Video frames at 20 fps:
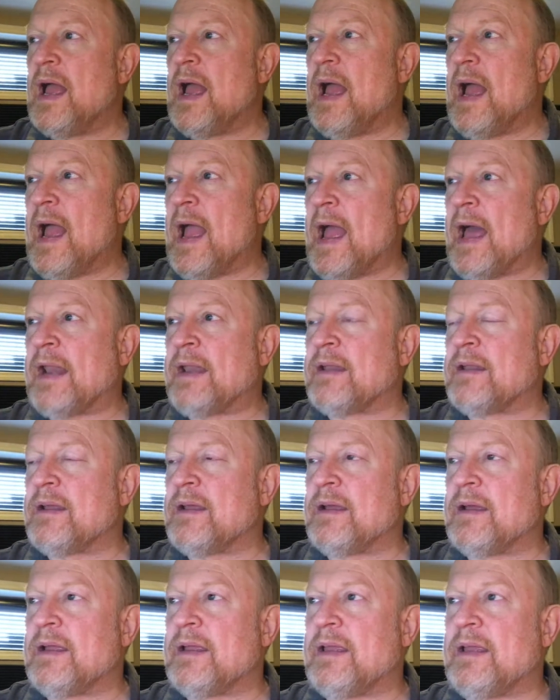and
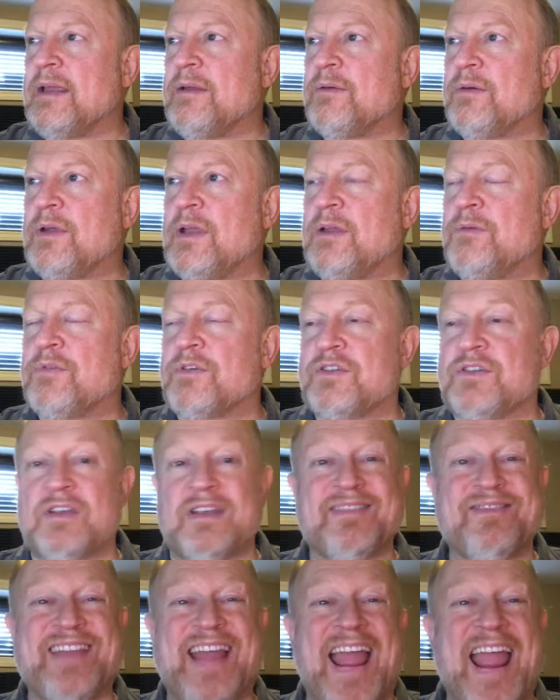he he
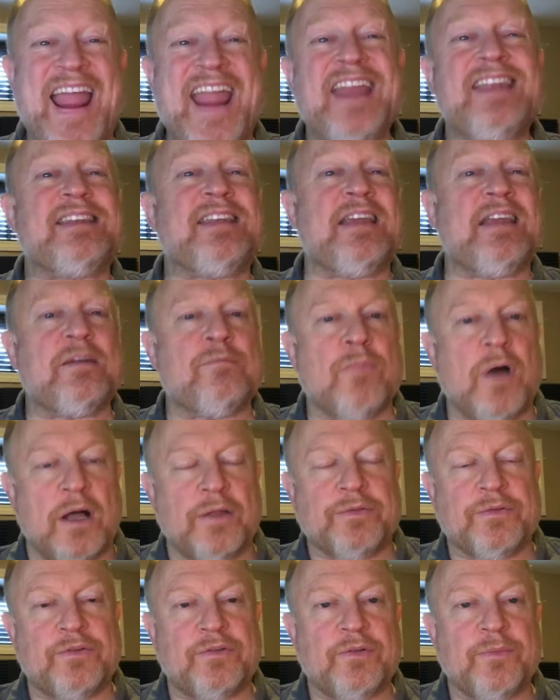received 18
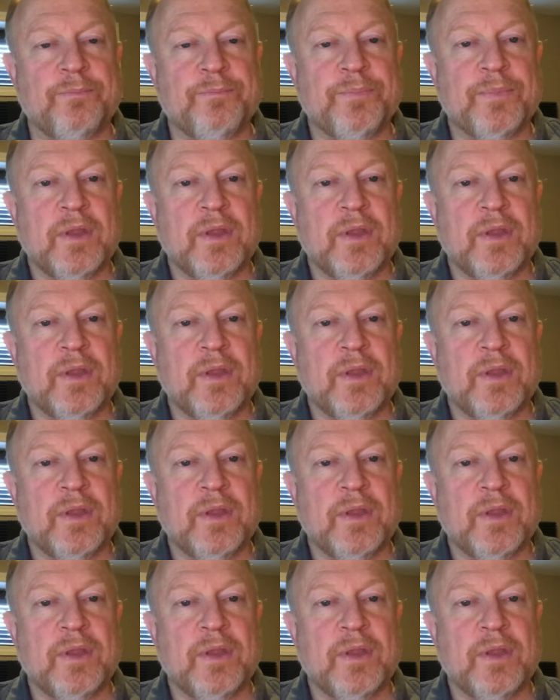months